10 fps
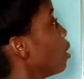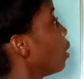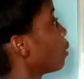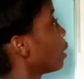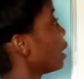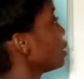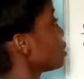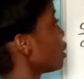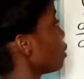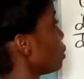All right,
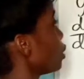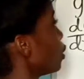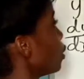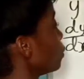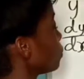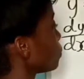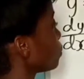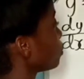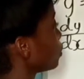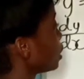so here we go.
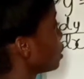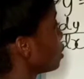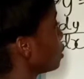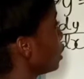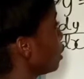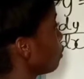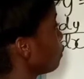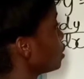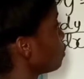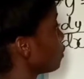The
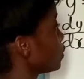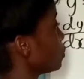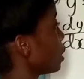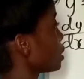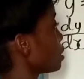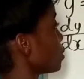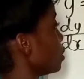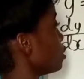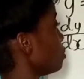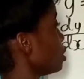derivative of 2x is
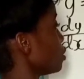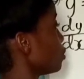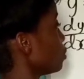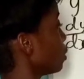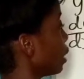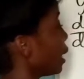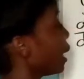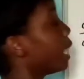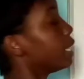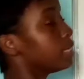going to be 2,
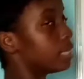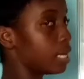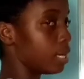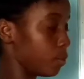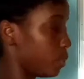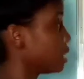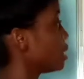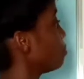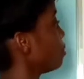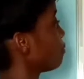and then we
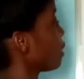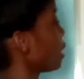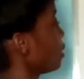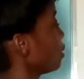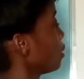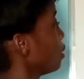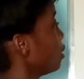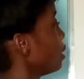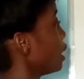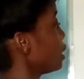simplify.
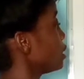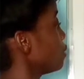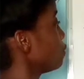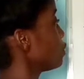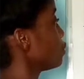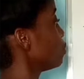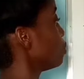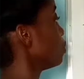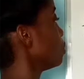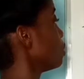Negative
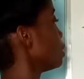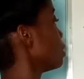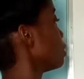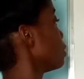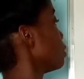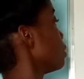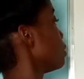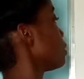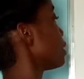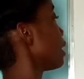2
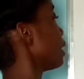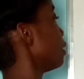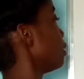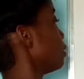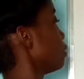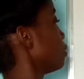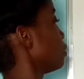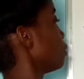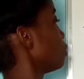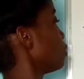sine
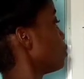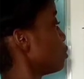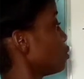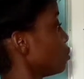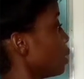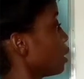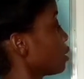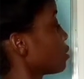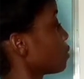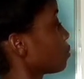
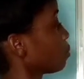2x.